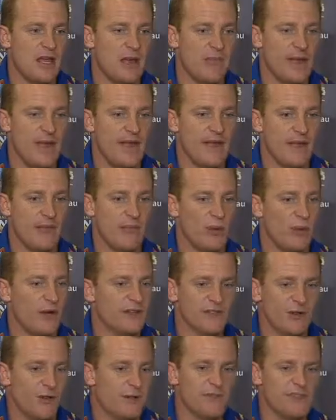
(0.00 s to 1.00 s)
about that point
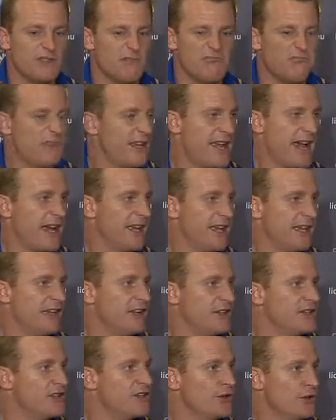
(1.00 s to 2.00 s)
in time. We can't get it
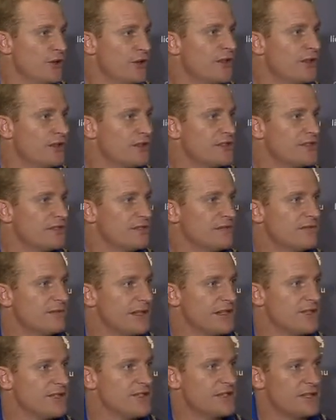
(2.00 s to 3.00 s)
any sooner.
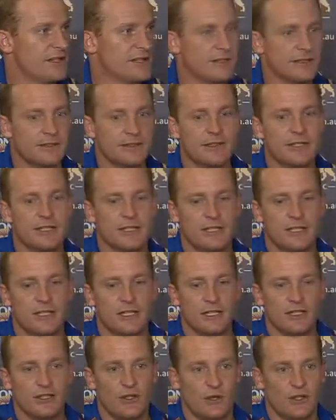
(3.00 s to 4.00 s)
That's
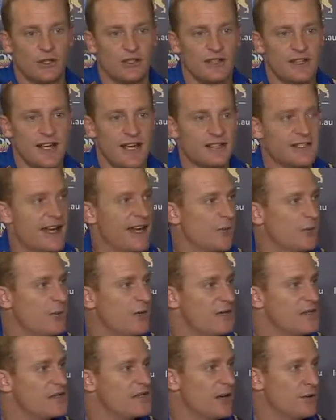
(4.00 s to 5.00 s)
doctors say it's 8
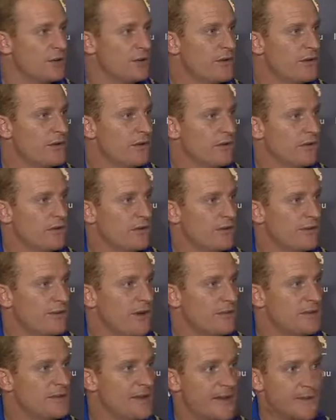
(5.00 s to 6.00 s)
weeks, so we'll live
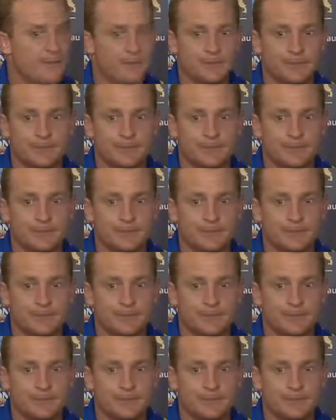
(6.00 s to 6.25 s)
up to that.